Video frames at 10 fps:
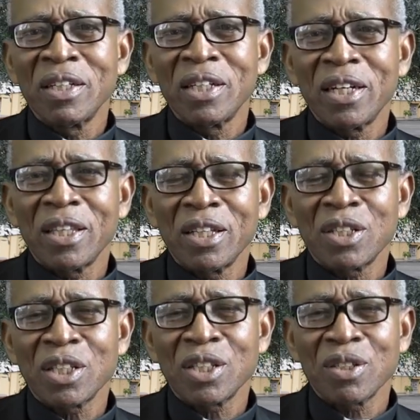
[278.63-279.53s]

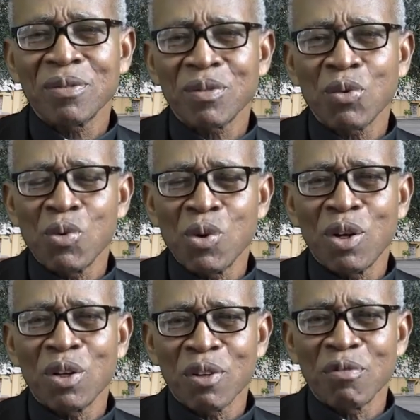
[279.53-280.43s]
this
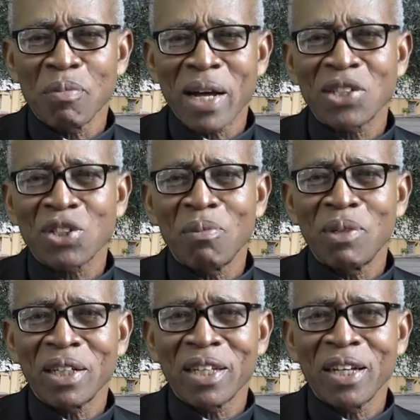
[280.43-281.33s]
world of mass
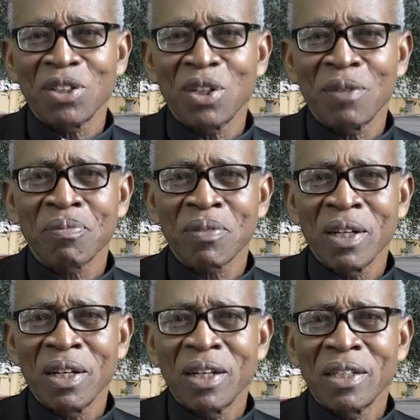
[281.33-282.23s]
communication
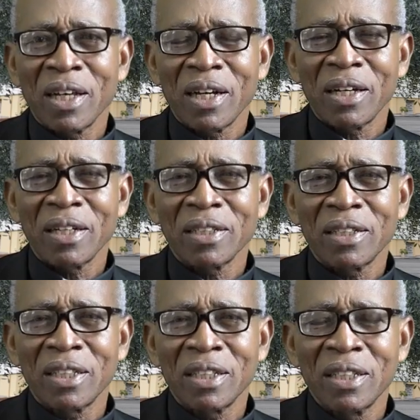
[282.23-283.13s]
that